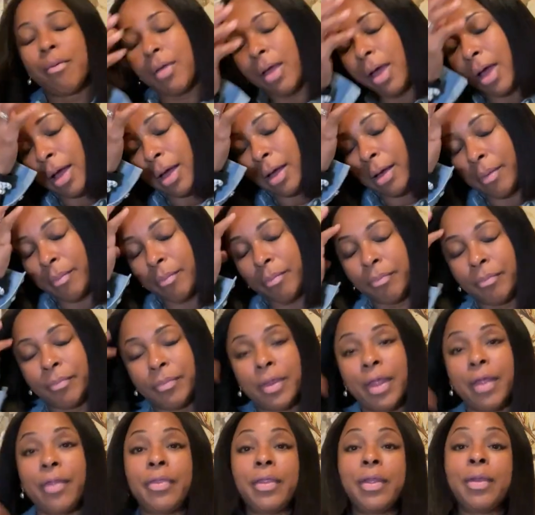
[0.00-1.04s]
um,
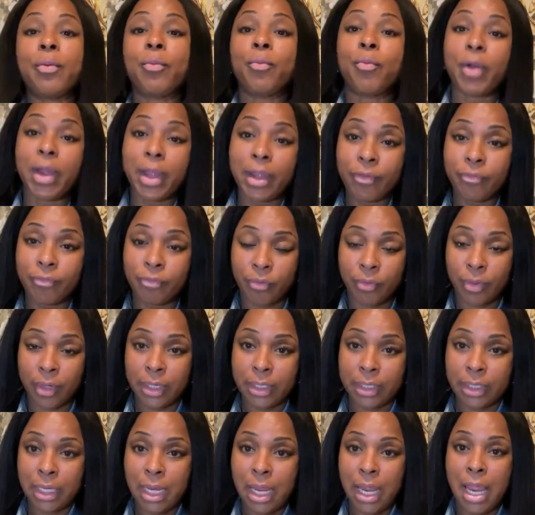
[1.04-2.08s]
nothing
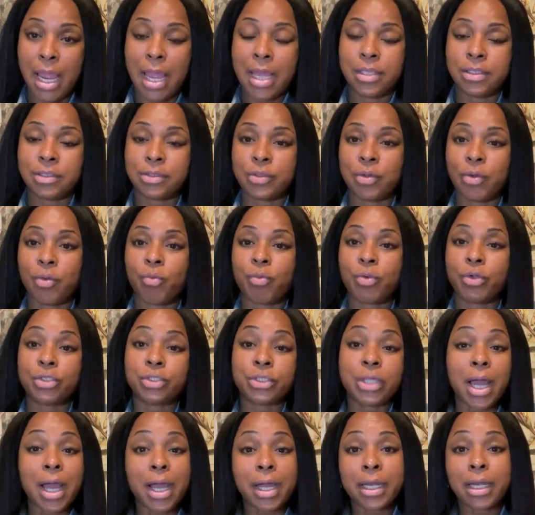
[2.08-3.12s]
wavering. And so we're
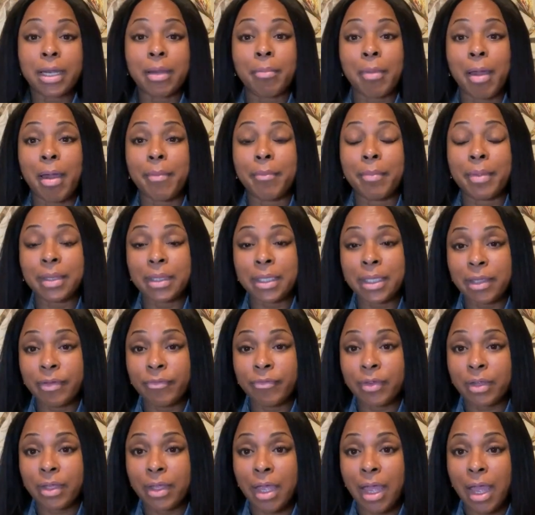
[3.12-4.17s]
talking about
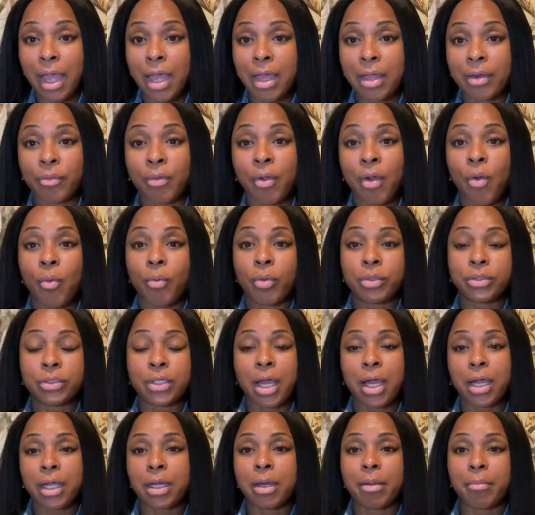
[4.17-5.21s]
believing God. We're
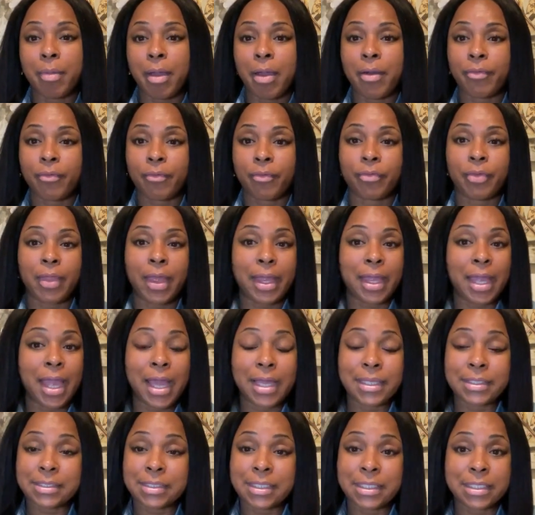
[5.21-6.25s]
talking about that
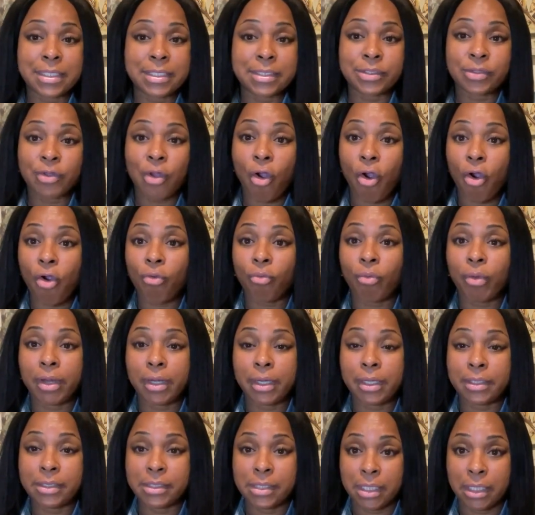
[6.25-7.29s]
God said it's
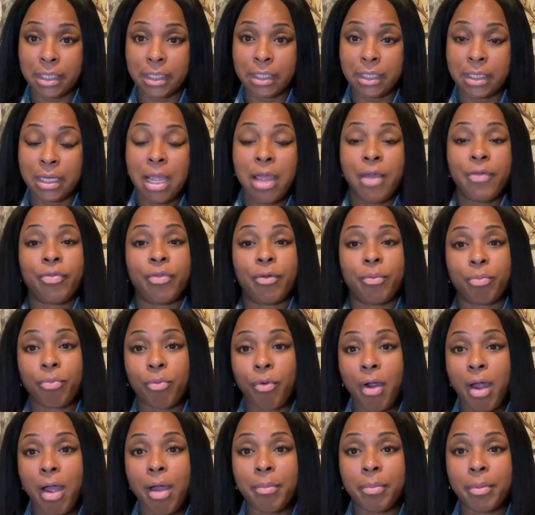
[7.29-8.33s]
already done. The
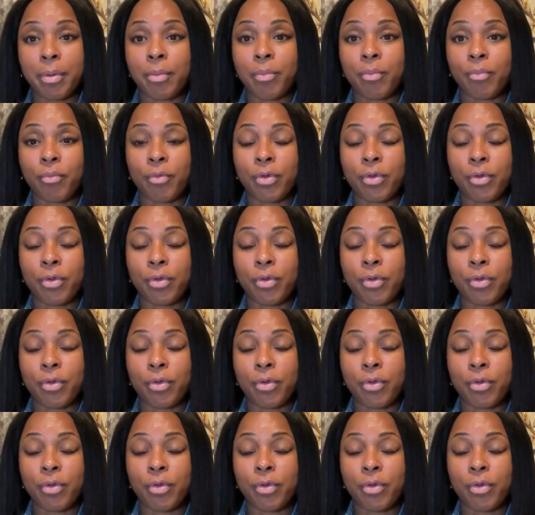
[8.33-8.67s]
problem